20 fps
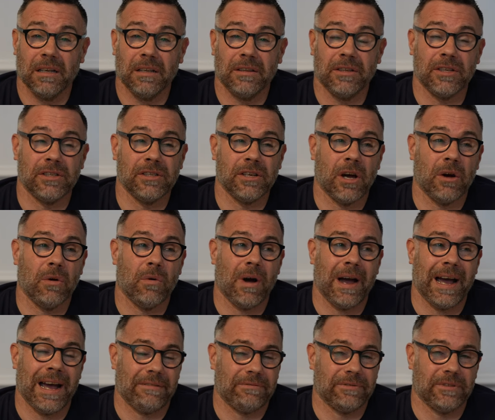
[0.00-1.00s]
There's no
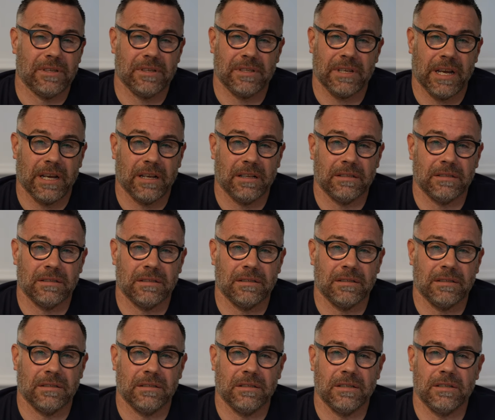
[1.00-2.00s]
after sales.
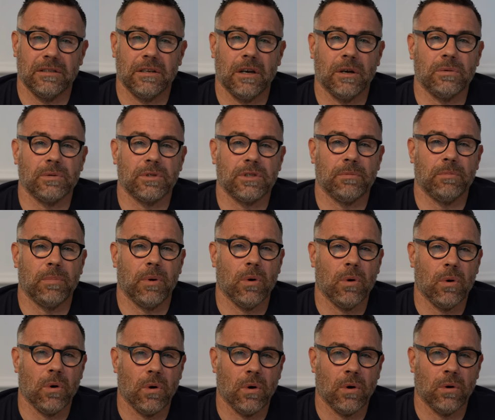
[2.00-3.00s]
There's no
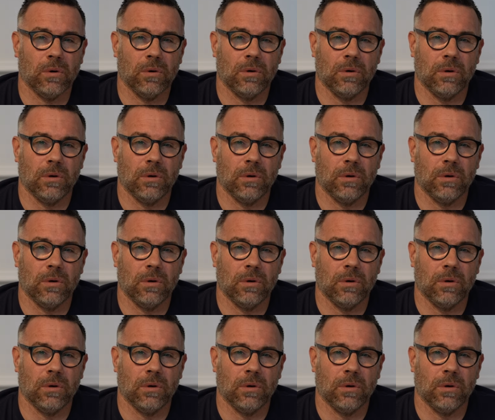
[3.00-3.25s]
support.